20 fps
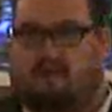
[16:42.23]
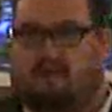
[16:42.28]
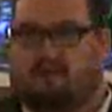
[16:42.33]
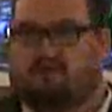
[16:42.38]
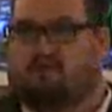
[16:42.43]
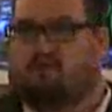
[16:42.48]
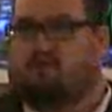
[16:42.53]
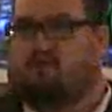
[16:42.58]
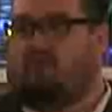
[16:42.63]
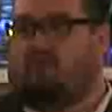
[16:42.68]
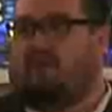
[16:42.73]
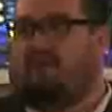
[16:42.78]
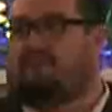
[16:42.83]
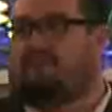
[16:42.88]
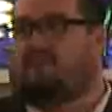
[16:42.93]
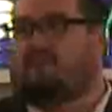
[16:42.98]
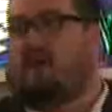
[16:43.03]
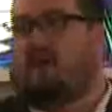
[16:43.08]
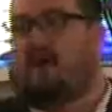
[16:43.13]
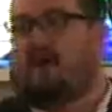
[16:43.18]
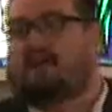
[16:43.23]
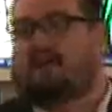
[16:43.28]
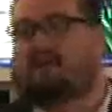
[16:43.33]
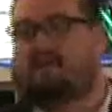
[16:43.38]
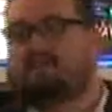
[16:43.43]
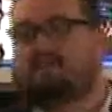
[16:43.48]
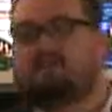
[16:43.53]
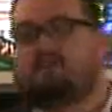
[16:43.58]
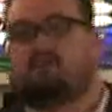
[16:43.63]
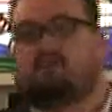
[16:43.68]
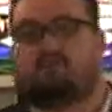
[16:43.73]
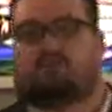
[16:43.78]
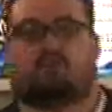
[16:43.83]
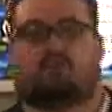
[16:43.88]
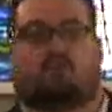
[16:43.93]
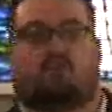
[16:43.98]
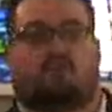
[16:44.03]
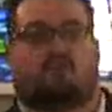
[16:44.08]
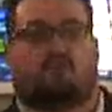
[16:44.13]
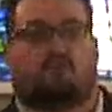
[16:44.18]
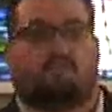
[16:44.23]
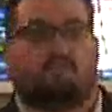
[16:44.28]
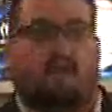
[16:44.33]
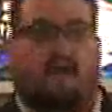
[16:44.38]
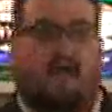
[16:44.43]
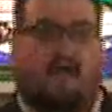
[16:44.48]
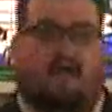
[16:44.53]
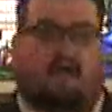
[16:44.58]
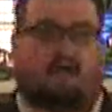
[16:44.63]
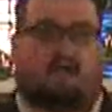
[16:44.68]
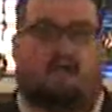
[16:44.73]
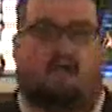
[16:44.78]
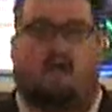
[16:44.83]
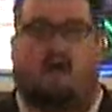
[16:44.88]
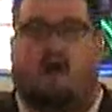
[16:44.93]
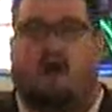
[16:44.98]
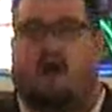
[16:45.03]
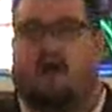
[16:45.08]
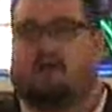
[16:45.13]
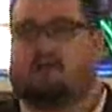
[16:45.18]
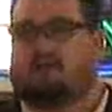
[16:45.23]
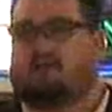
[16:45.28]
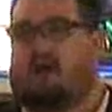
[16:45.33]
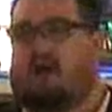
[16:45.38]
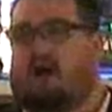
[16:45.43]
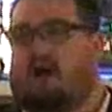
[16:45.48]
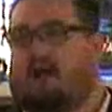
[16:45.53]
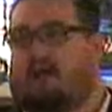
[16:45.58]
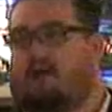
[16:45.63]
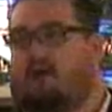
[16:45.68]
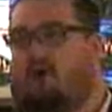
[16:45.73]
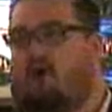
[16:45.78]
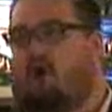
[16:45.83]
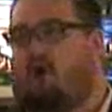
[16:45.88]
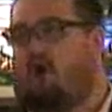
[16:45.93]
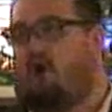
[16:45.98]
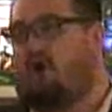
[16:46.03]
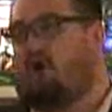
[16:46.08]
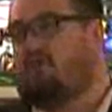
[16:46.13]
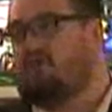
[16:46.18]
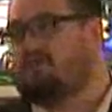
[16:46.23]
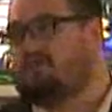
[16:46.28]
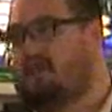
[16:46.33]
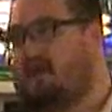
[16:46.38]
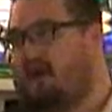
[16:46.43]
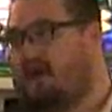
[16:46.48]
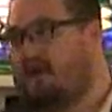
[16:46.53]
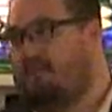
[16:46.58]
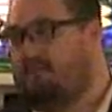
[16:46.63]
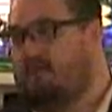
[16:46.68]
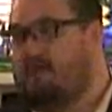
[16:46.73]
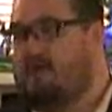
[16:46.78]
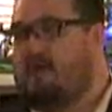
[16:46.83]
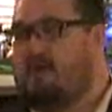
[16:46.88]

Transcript: Israel left God continually, turned their back on God all the time.